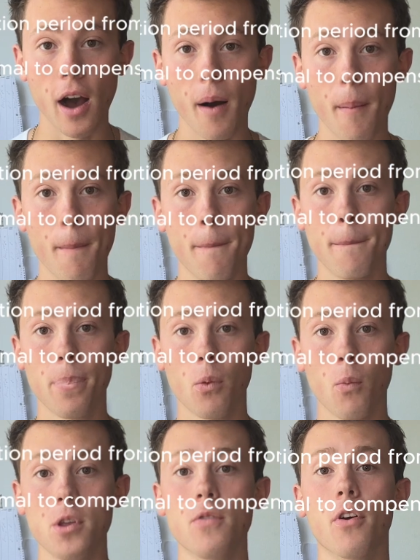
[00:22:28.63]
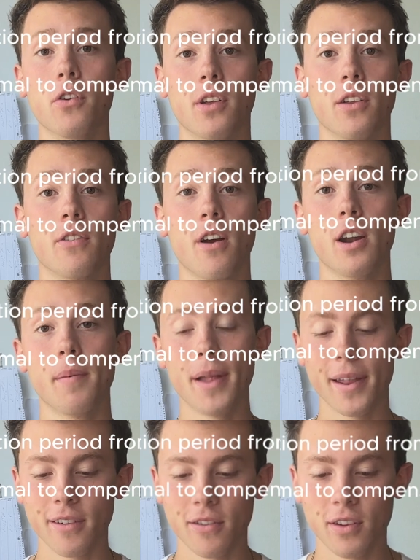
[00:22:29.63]
when you first get started, but
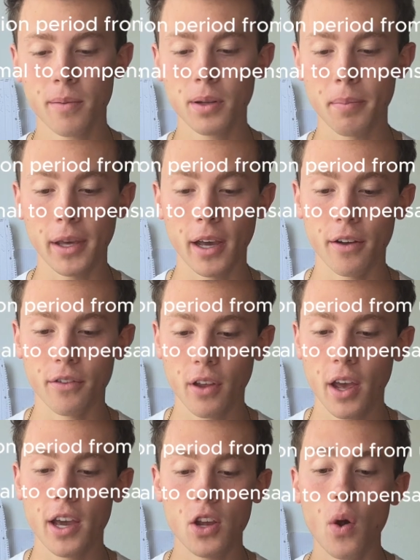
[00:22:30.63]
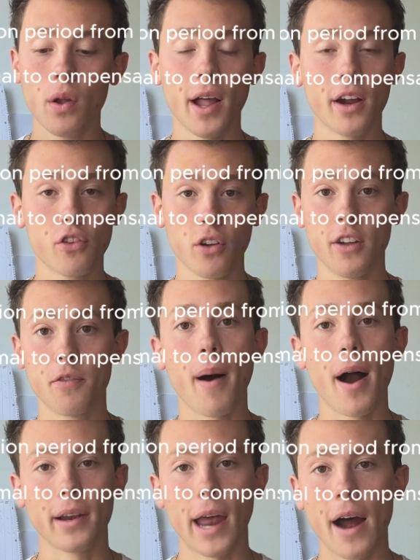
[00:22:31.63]
that's just simply because your electrolytes
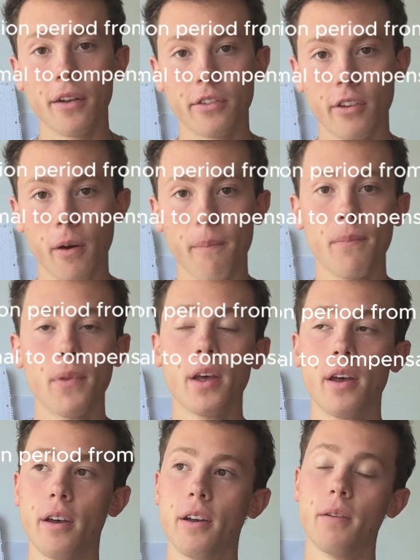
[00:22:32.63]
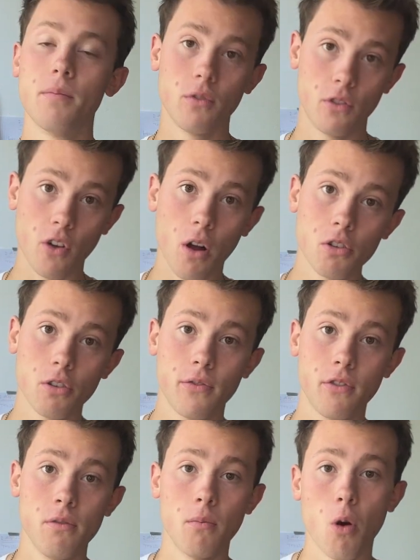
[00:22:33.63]
bog down. So salt your
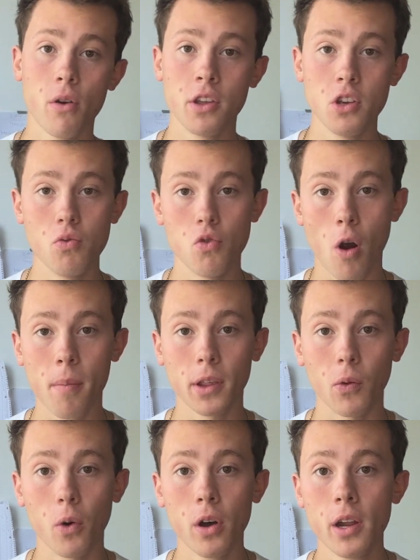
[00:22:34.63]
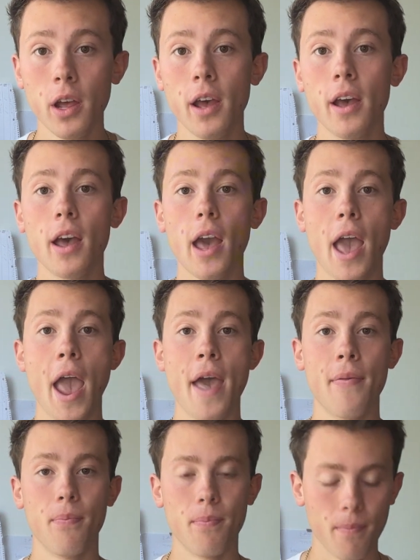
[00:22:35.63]
food more than you normally would.
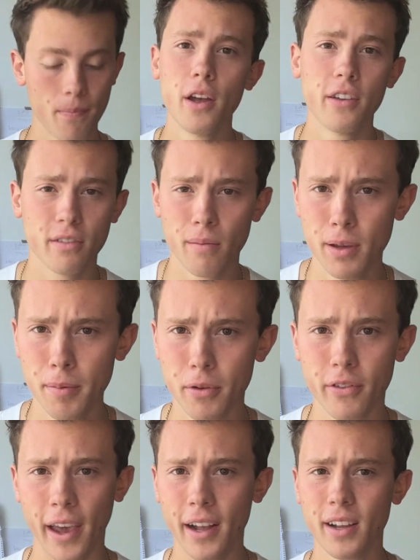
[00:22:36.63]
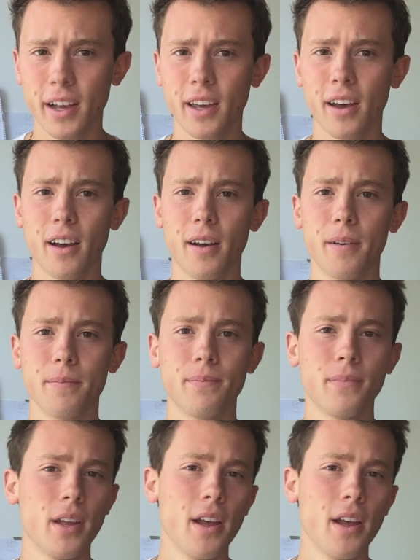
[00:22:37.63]
And some people take like a